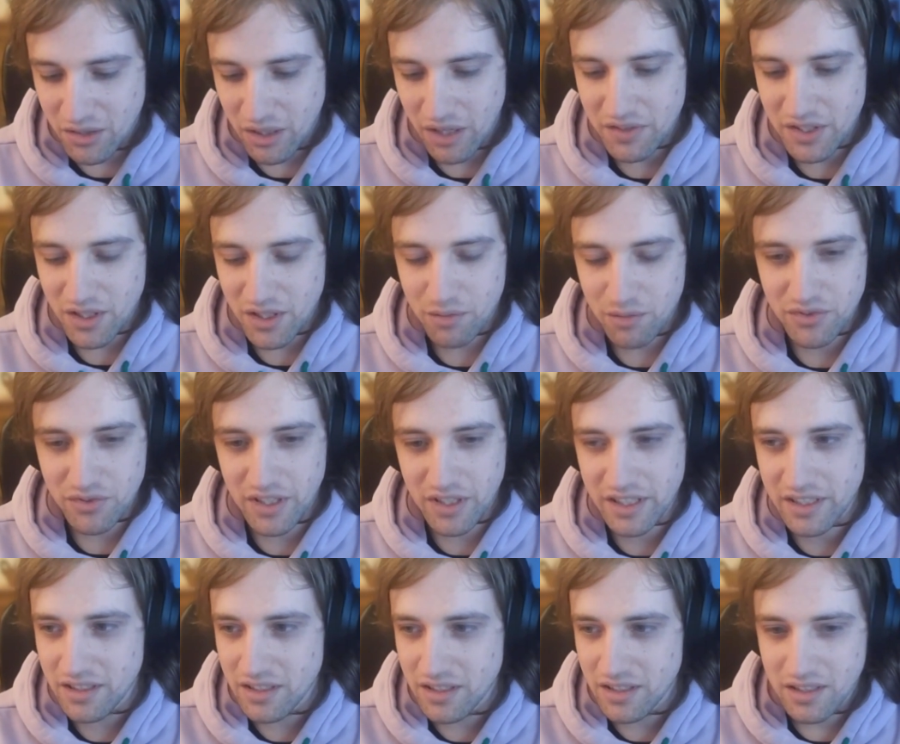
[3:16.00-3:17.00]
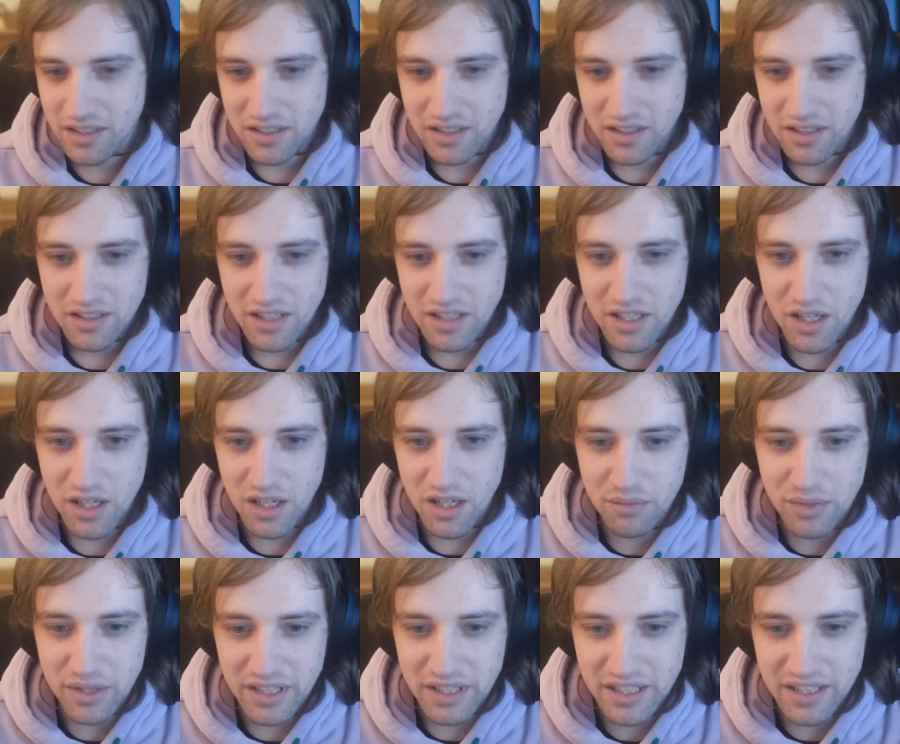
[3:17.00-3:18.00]
Do I have this upright? The
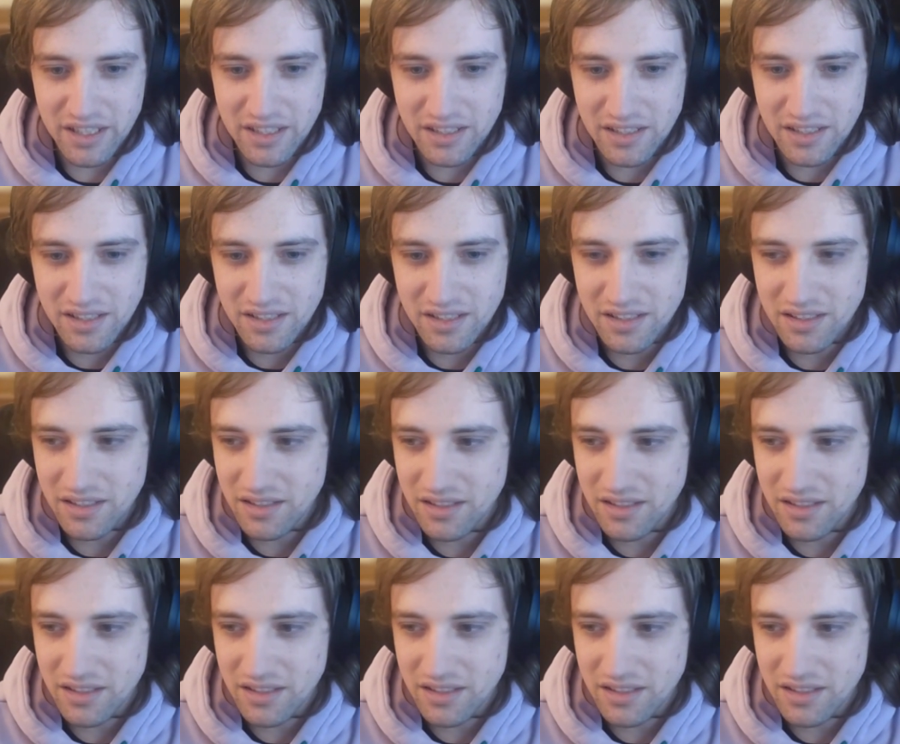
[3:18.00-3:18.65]
number is